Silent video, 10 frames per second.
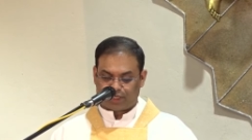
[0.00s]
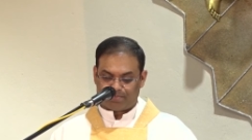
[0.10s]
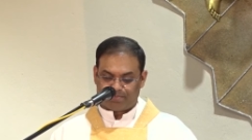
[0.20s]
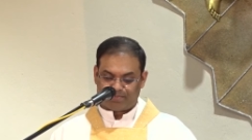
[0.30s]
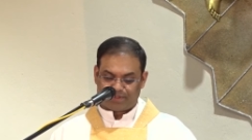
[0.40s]

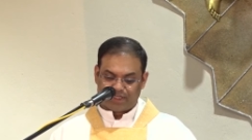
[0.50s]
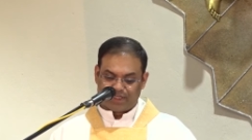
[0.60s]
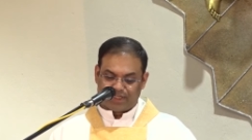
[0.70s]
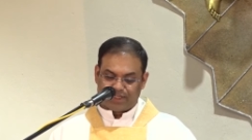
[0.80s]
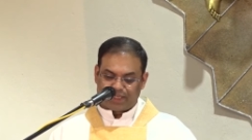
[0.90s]
him,
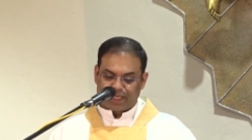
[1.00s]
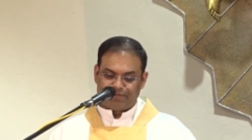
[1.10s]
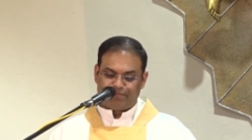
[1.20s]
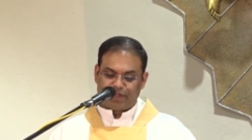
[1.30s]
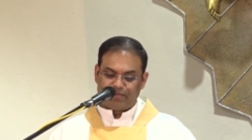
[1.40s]

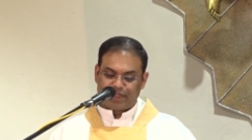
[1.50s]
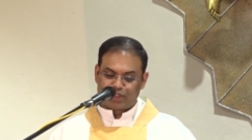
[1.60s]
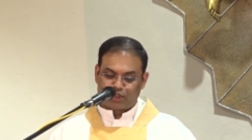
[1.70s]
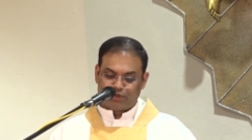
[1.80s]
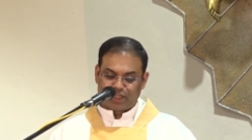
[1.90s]
Everyone
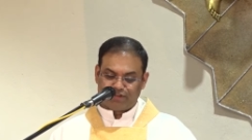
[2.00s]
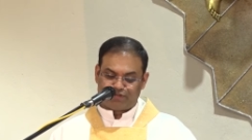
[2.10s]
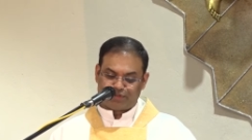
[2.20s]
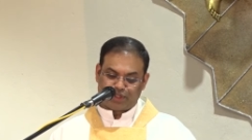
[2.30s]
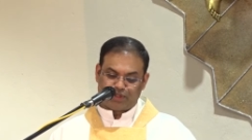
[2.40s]
is looking
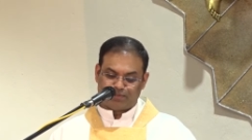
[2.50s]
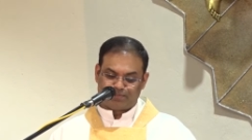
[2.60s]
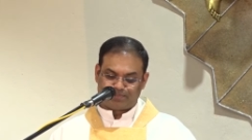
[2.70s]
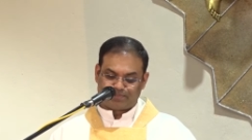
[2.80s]
for you.